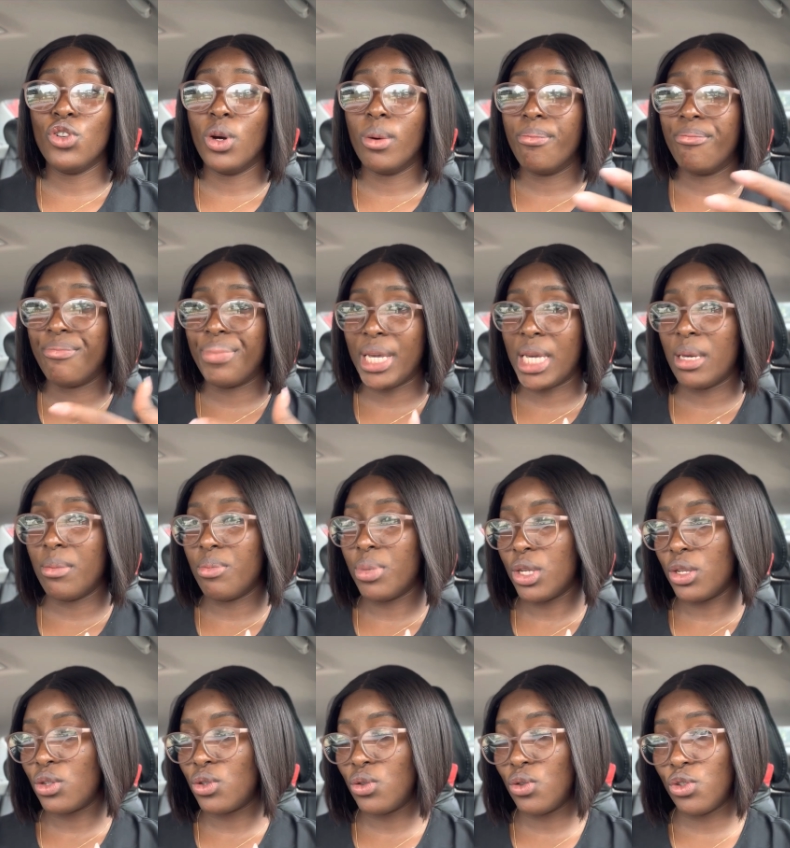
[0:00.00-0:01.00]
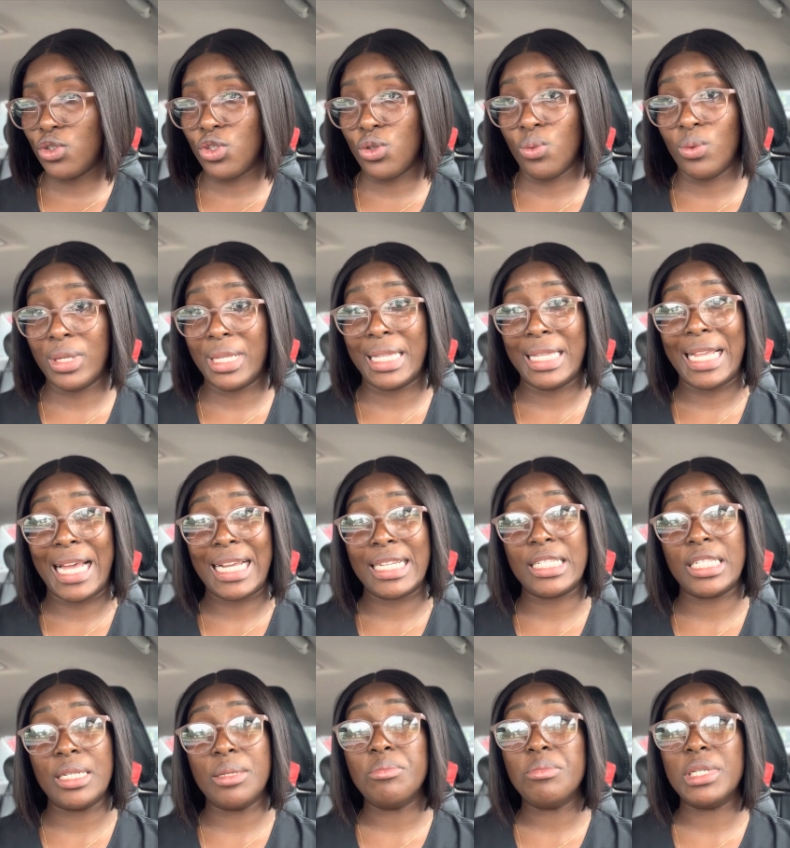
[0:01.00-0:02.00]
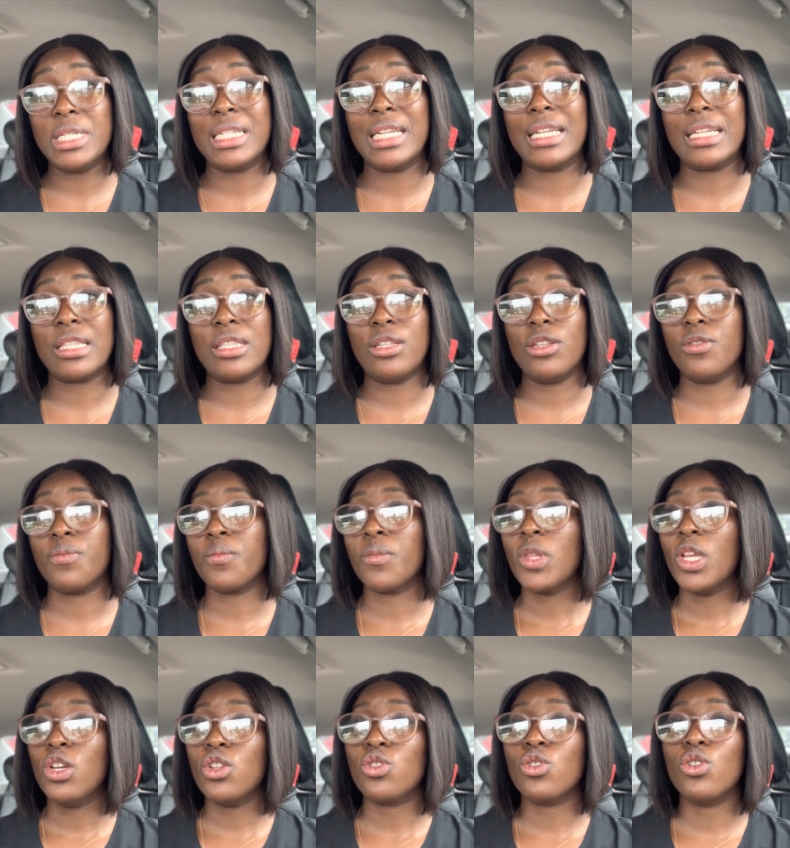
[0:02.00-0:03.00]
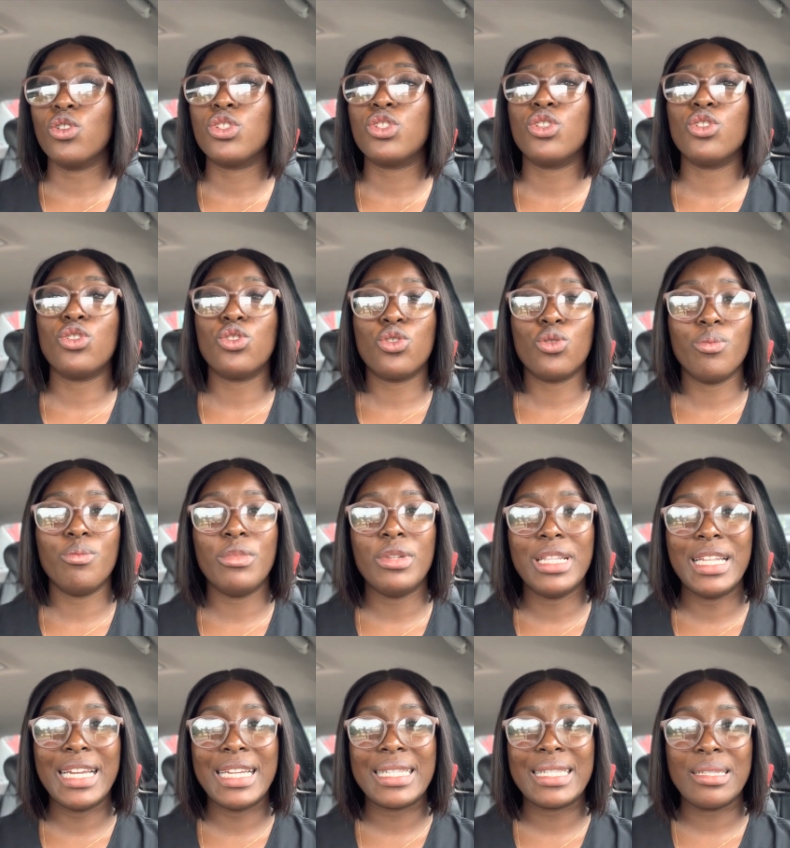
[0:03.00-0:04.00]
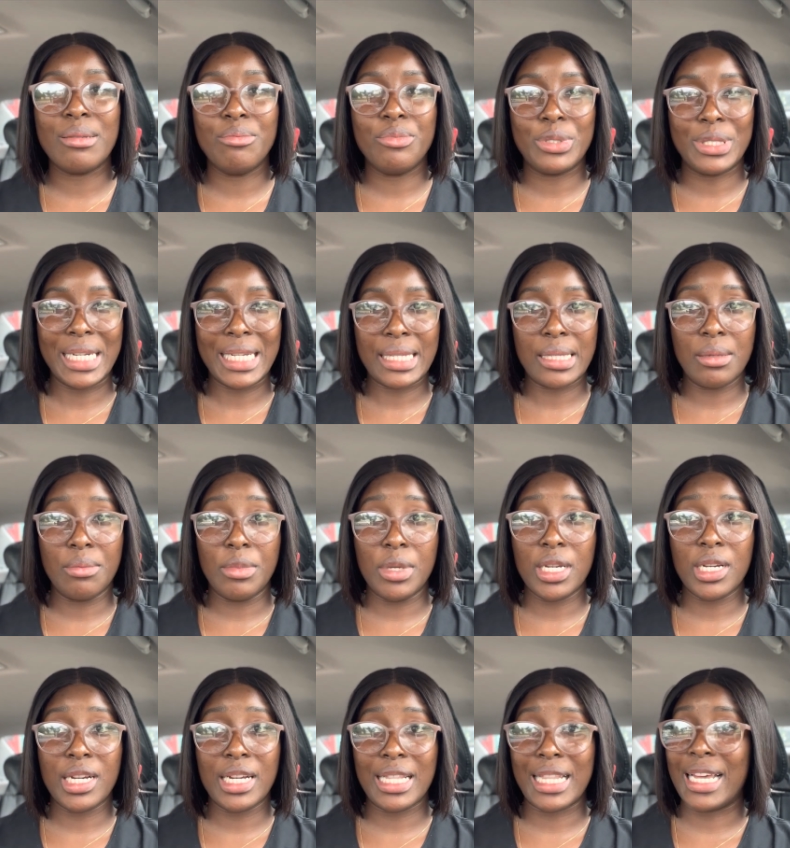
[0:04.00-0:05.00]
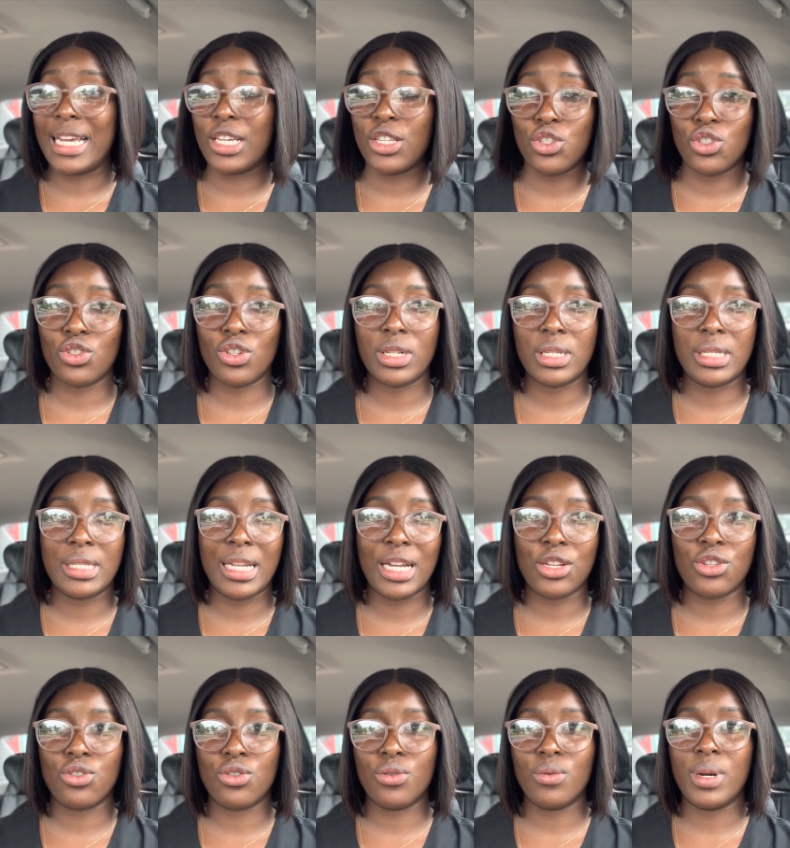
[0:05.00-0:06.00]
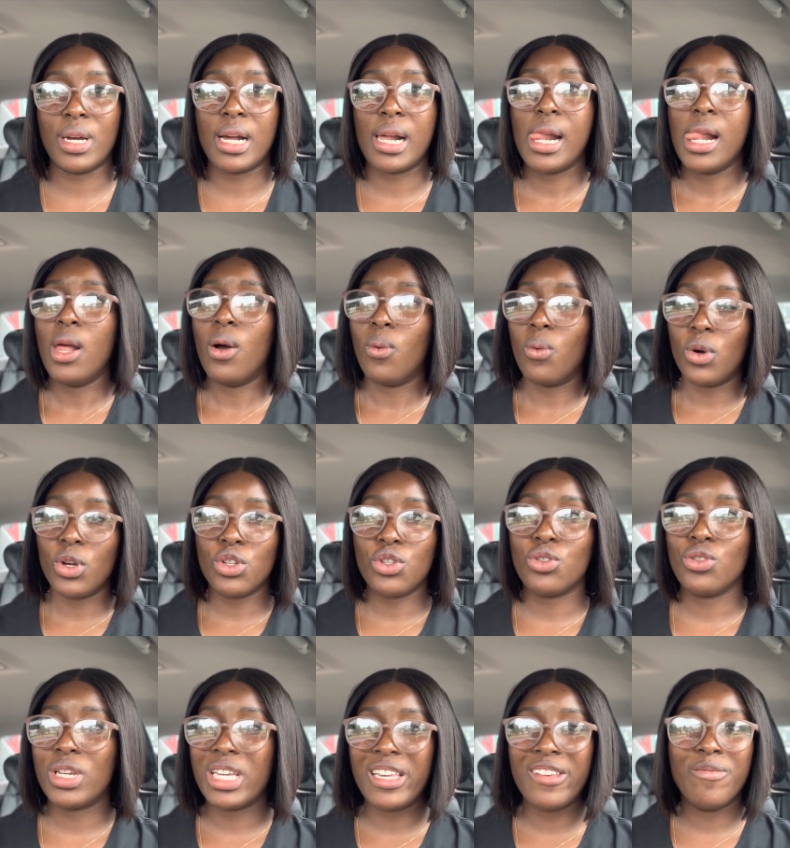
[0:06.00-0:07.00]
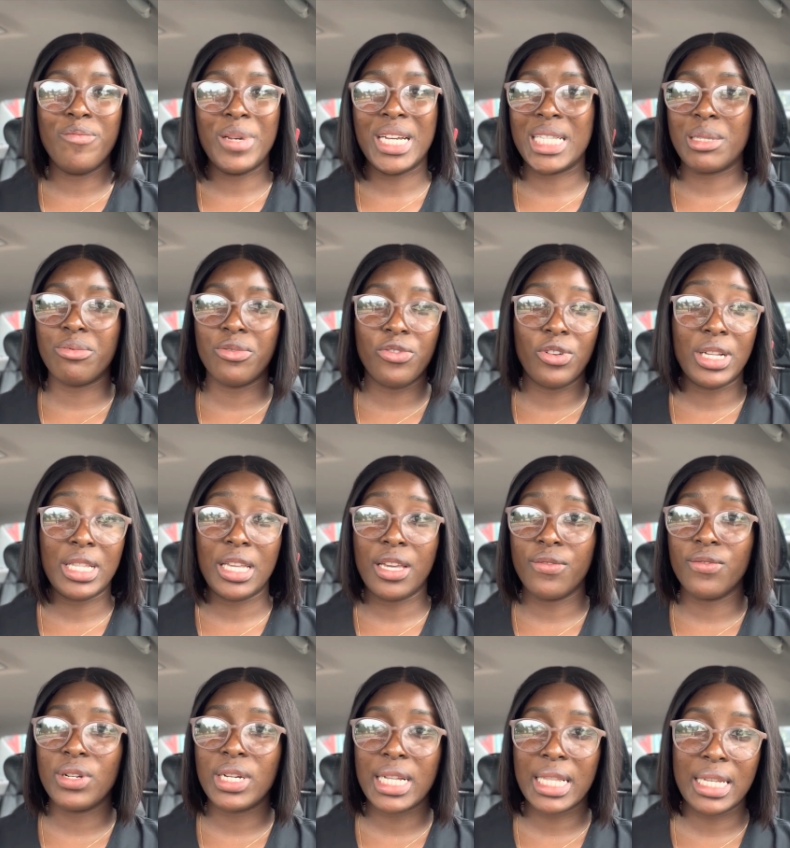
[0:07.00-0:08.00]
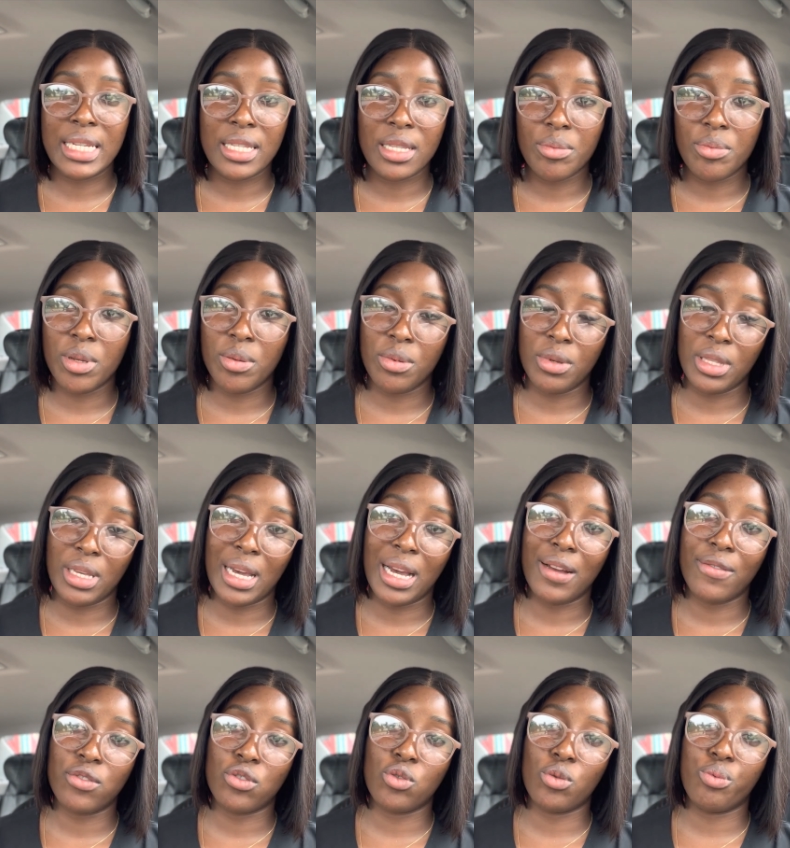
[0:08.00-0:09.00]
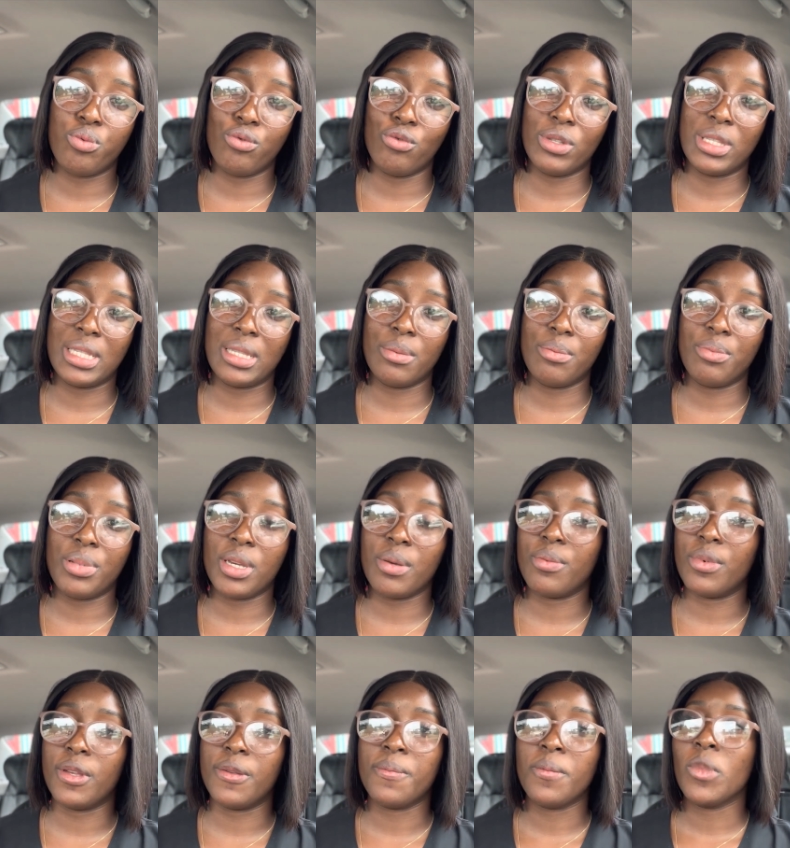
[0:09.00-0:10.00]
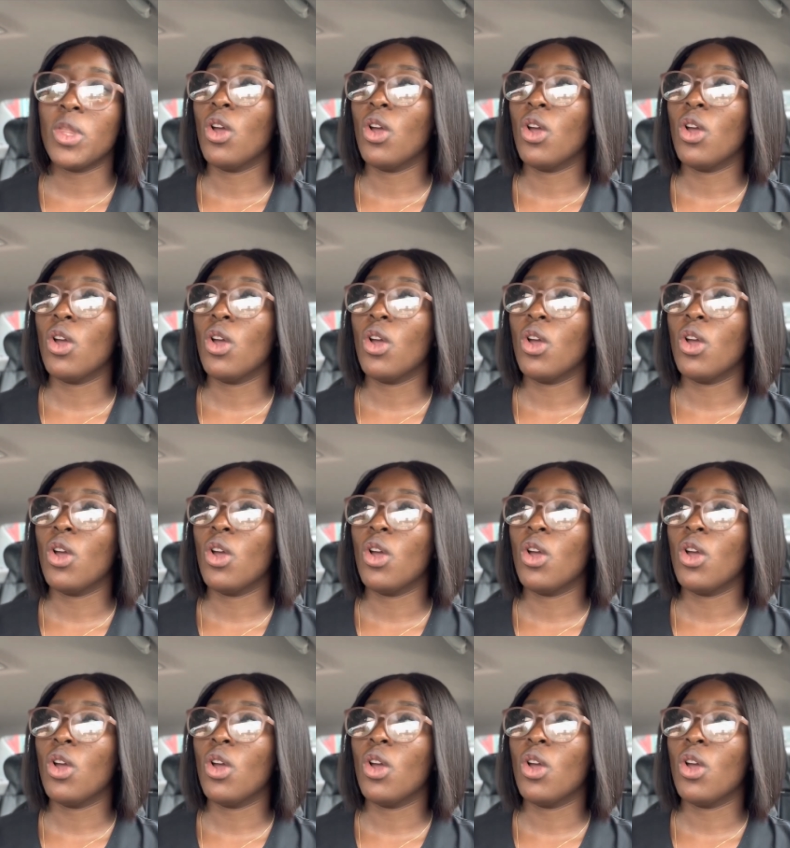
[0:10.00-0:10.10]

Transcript: your baby so she would latch immediately so to stimulate the breast milk like it's just natural once you give birth before they even clean the baby they have to put the baby